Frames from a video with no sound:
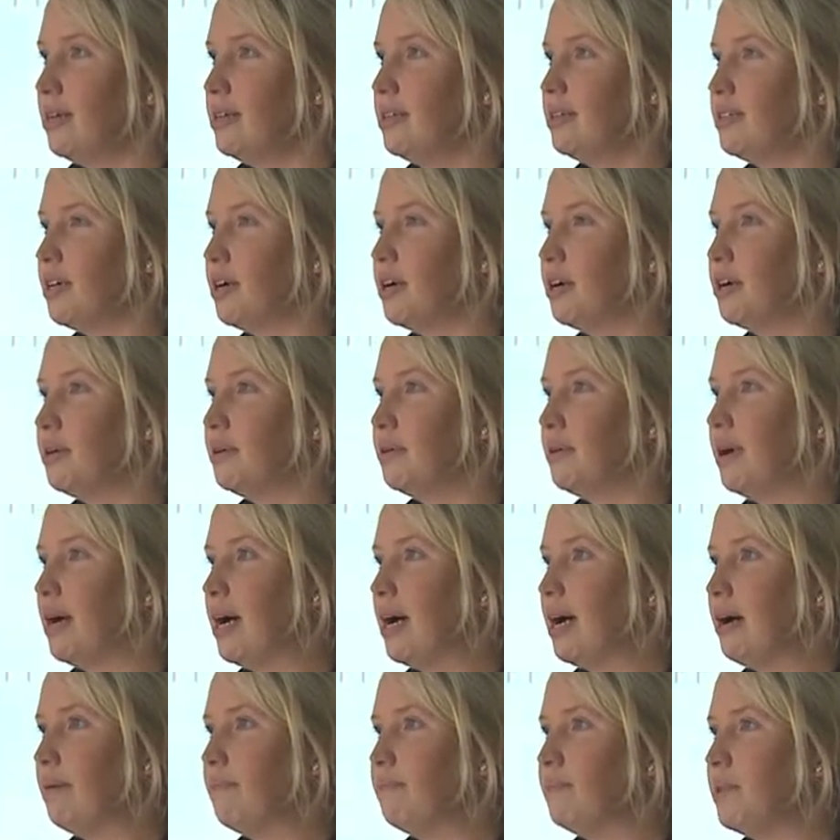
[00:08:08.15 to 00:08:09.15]
So,
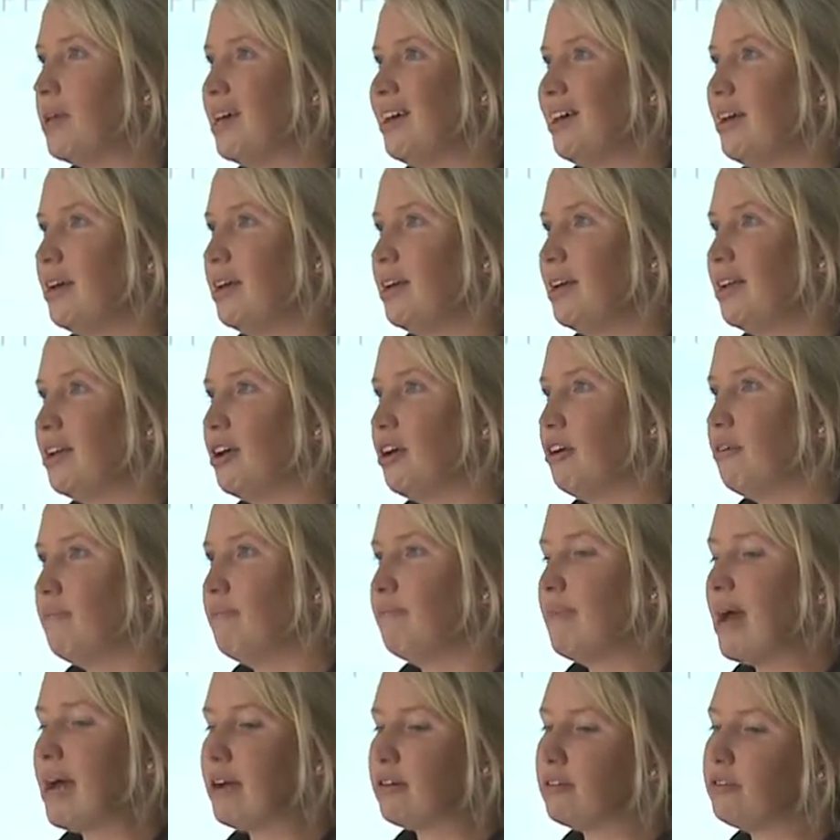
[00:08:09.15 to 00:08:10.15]

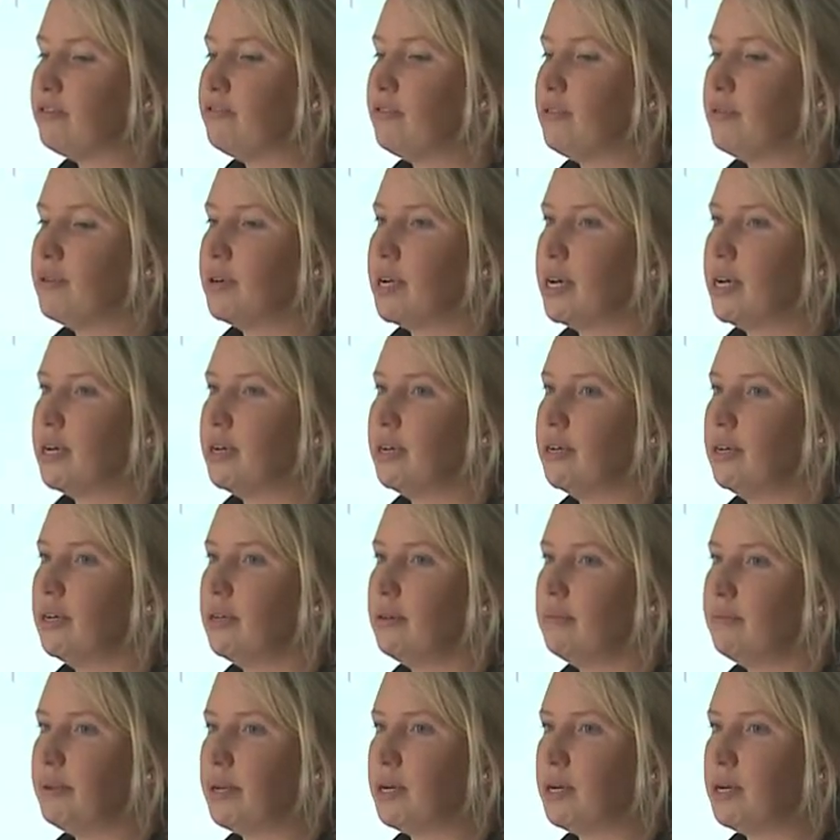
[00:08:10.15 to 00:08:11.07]
macrofauna,